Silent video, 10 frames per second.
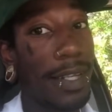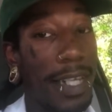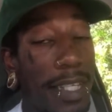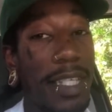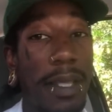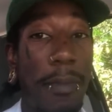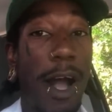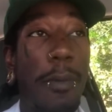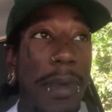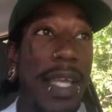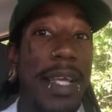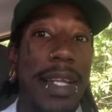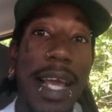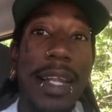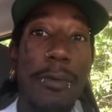This is about me
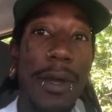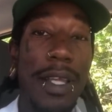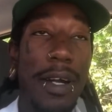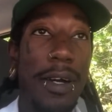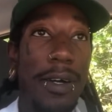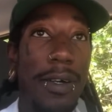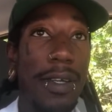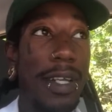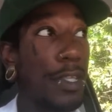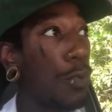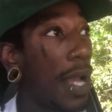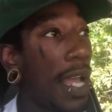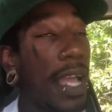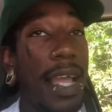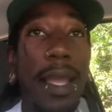connecting with y'all. It's
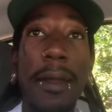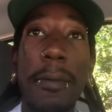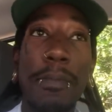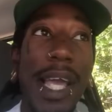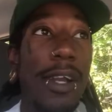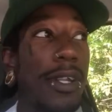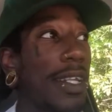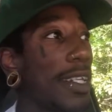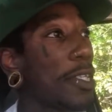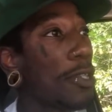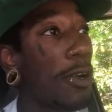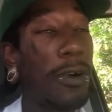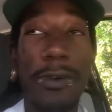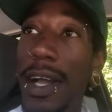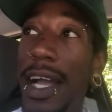way bigger than this
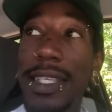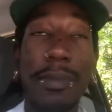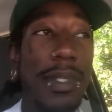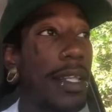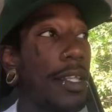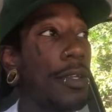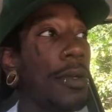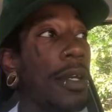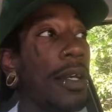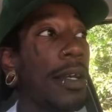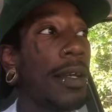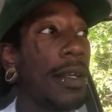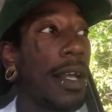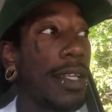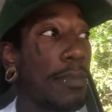tall grass. I'm telling you,
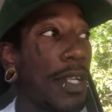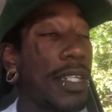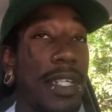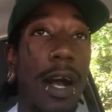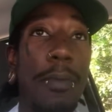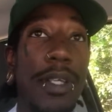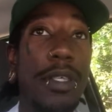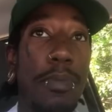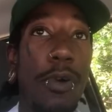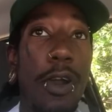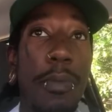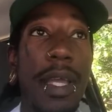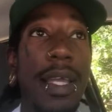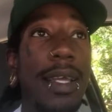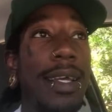as much as y'all been supporting
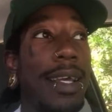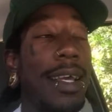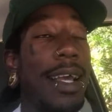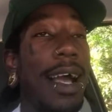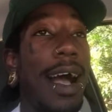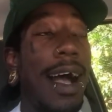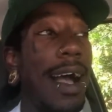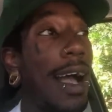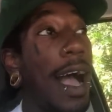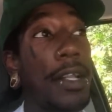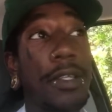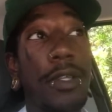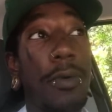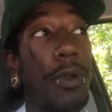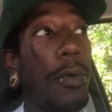me, I just
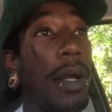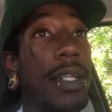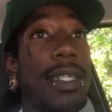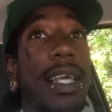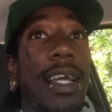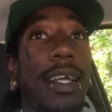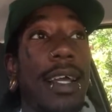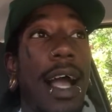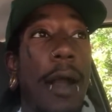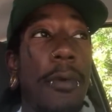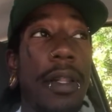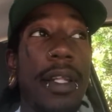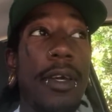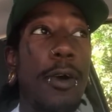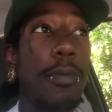don't know what to say. I really
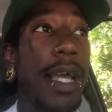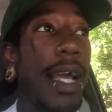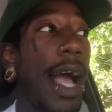don't, man.